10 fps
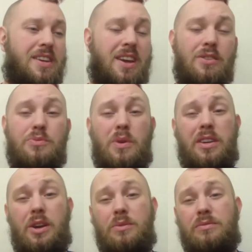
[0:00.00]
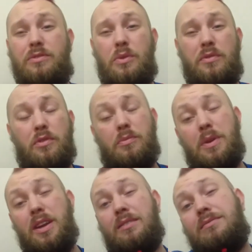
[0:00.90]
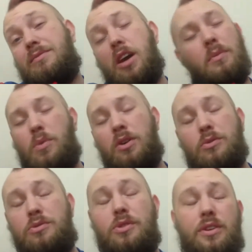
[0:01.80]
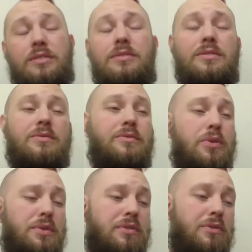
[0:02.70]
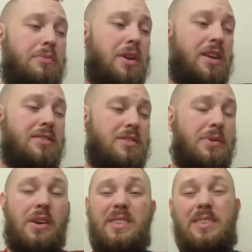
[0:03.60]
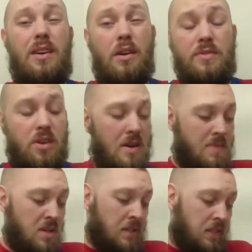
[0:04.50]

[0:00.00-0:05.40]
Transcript: It goes 1-0, 44th minute. 1-0, sorry, 44th minute. So we go into half time.